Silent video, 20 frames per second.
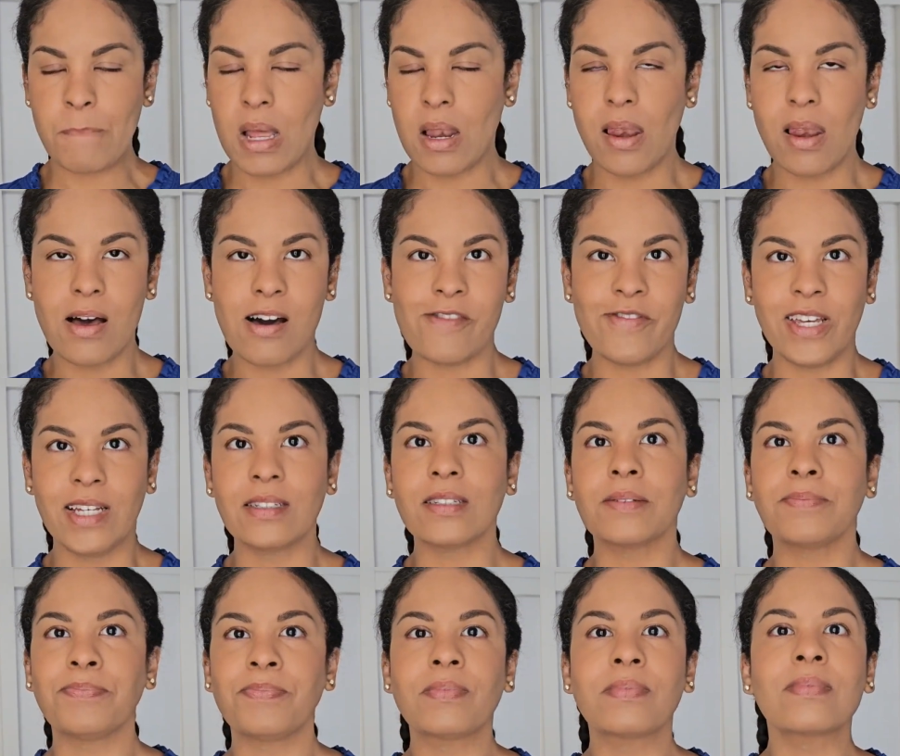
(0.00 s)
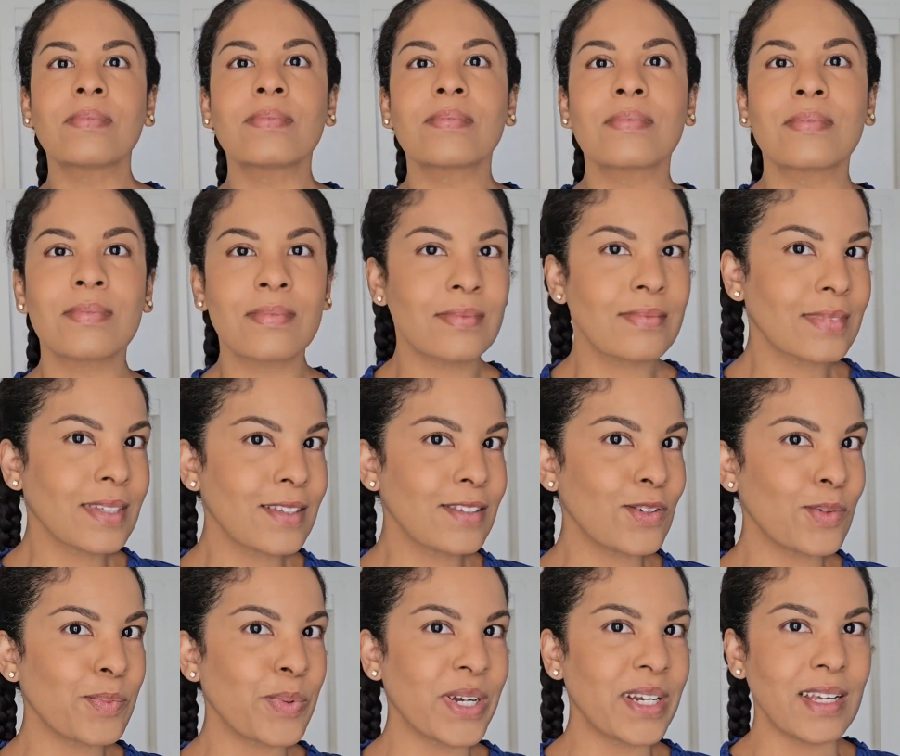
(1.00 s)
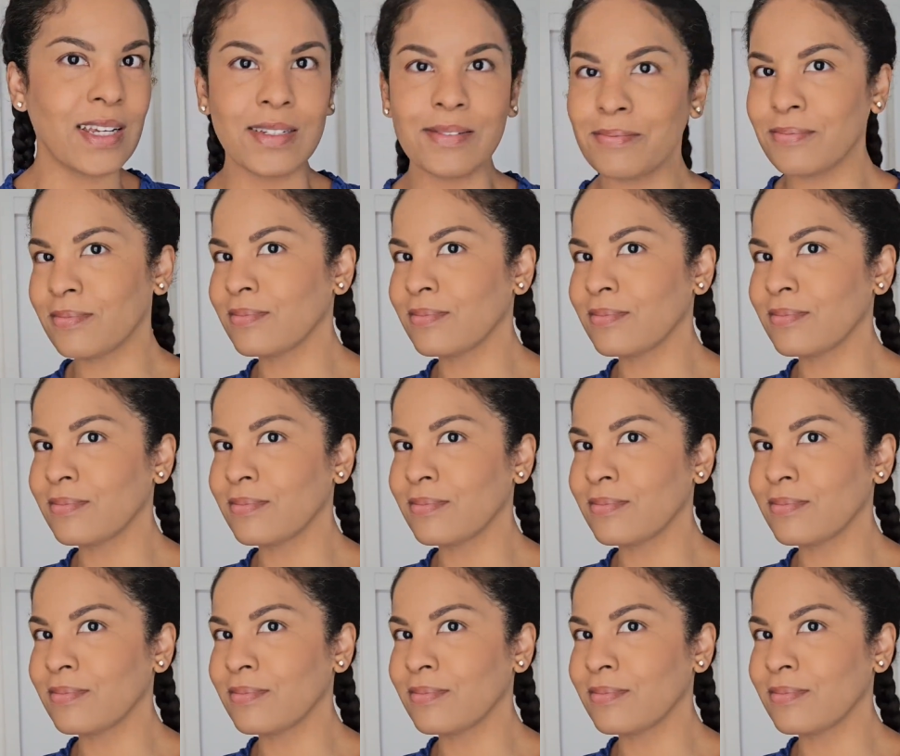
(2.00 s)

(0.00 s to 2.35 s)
Love it. So pretty.